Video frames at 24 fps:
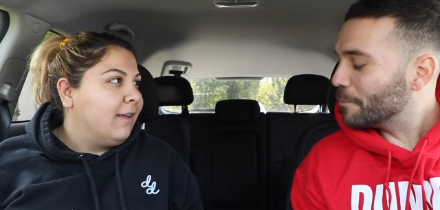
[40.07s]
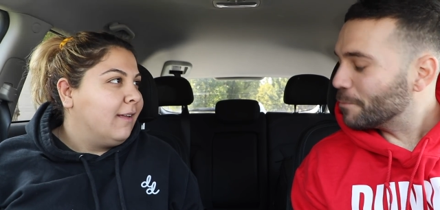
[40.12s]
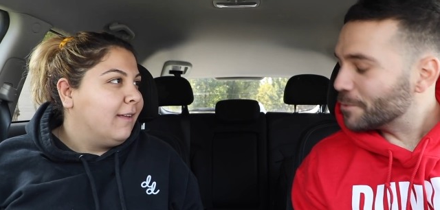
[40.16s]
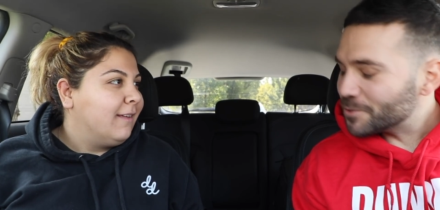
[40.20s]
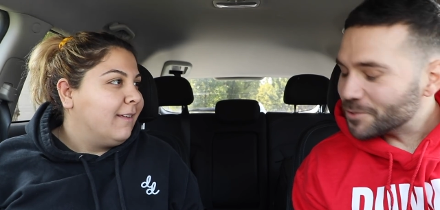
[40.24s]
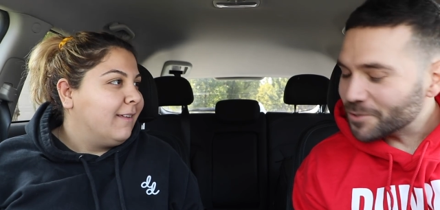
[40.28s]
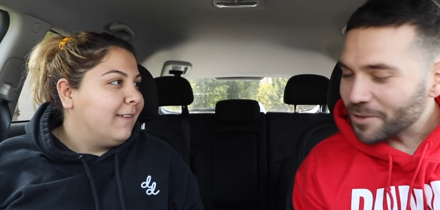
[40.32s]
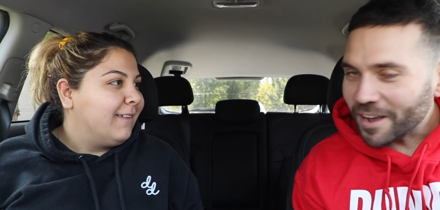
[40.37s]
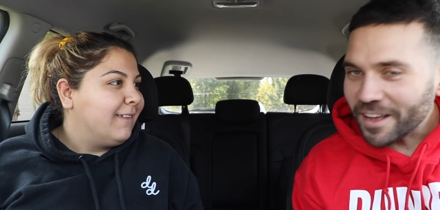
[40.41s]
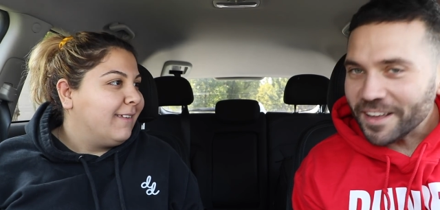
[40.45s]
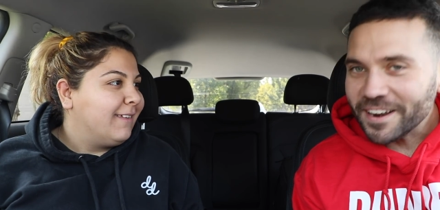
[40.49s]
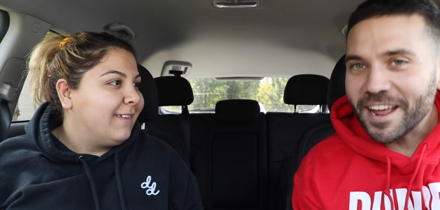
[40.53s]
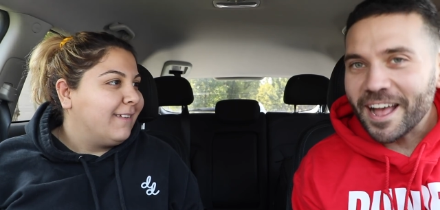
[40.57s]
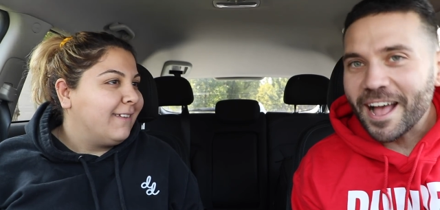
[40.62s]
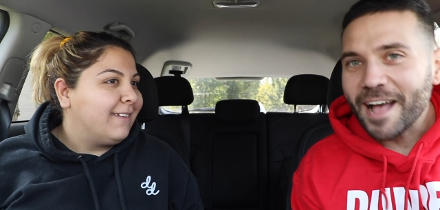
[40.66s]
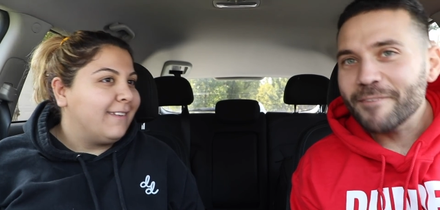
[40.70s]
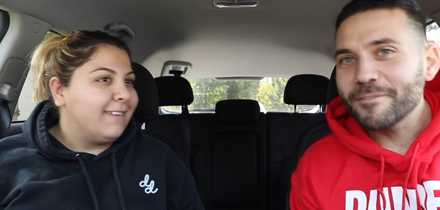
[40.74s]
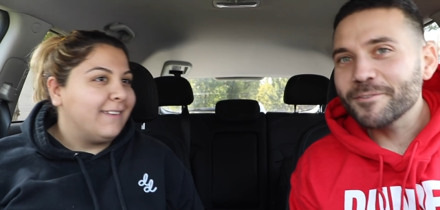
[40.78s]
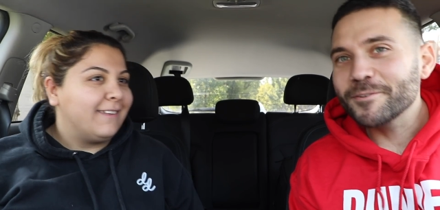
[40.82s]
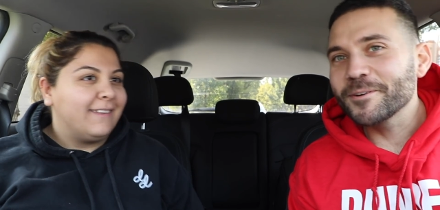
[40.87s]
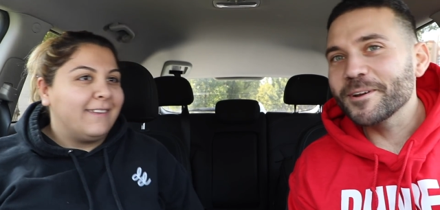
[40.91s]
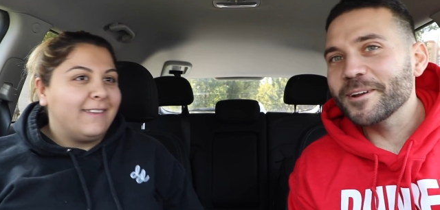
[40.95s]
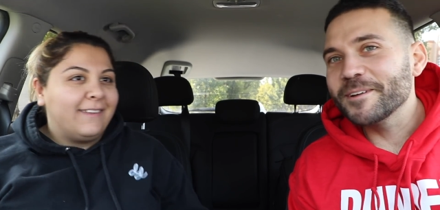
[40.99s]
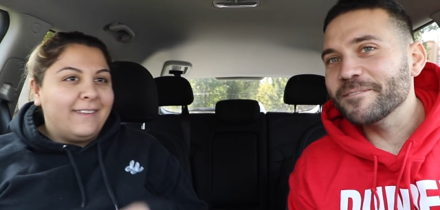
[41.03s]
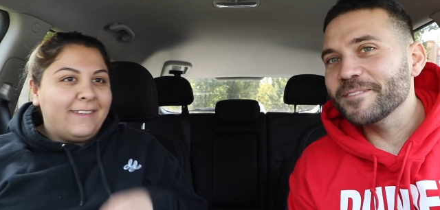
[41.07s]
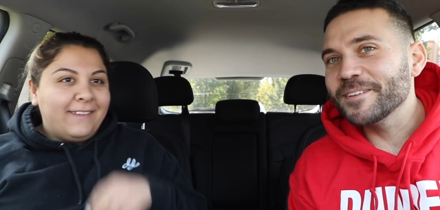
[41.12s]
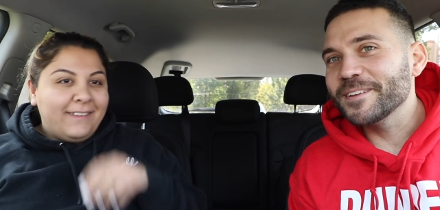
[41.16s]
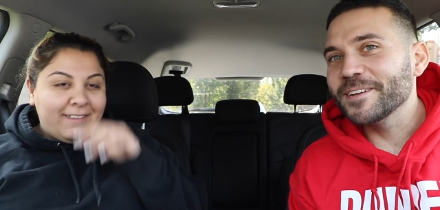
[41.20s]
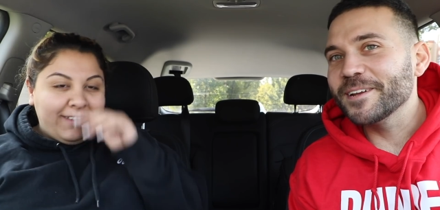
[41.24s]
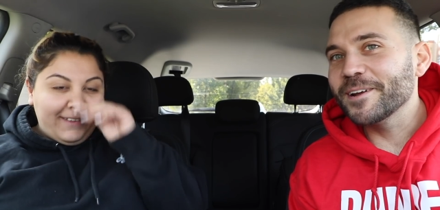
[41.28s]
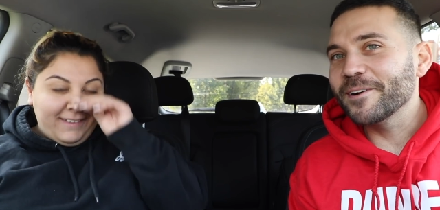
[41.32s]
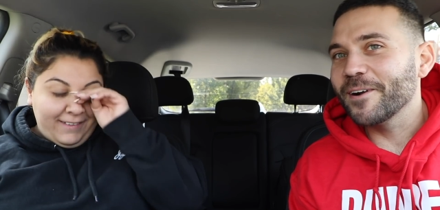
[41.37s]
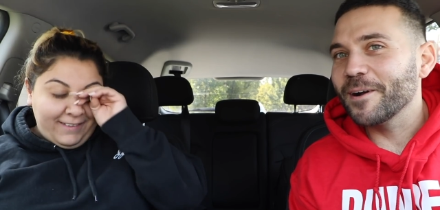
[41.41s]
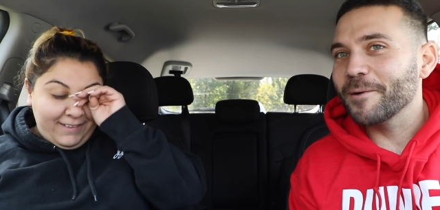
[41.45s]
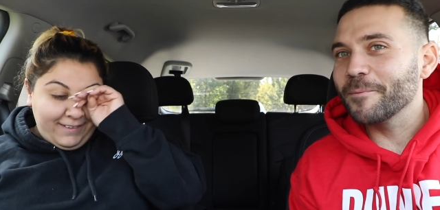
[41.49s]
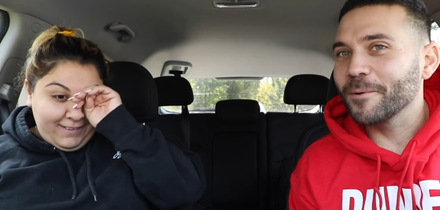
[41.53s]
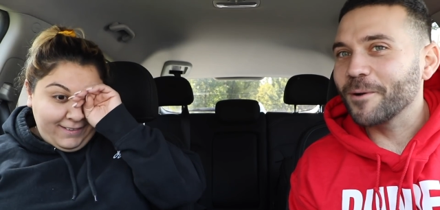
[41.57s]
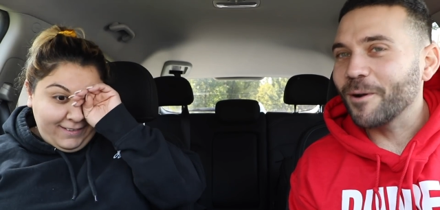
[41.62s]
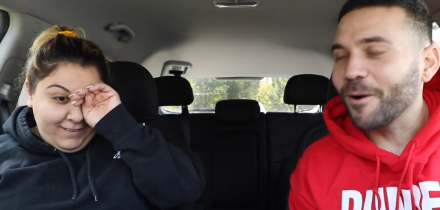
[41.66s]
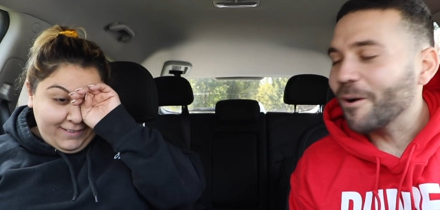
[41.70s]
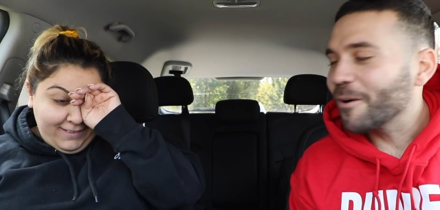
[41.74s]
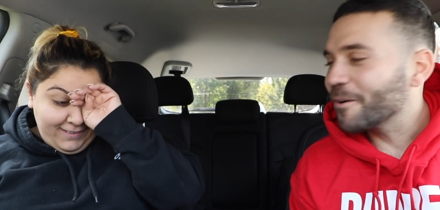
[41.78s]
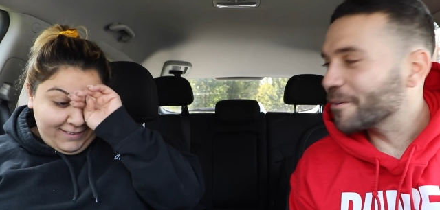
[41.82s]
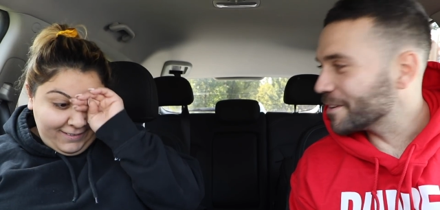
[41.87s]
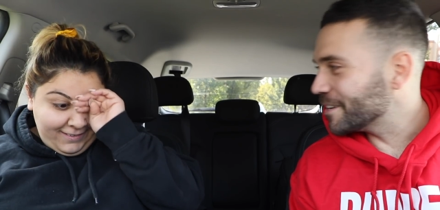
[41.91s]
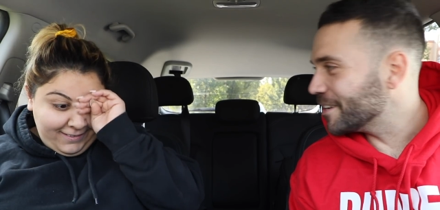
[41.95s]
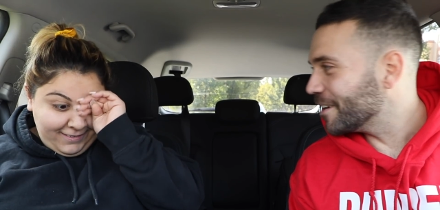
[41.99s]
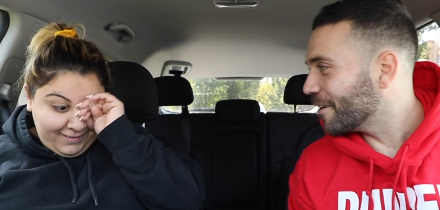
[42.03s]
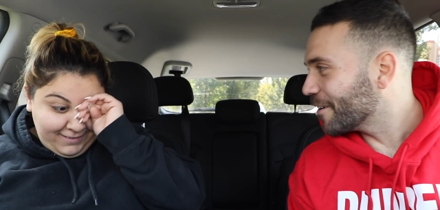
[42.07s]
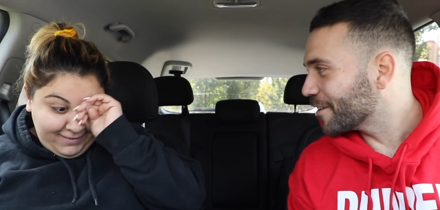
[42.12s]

Speaker 1: We're trying to have a great video and we're already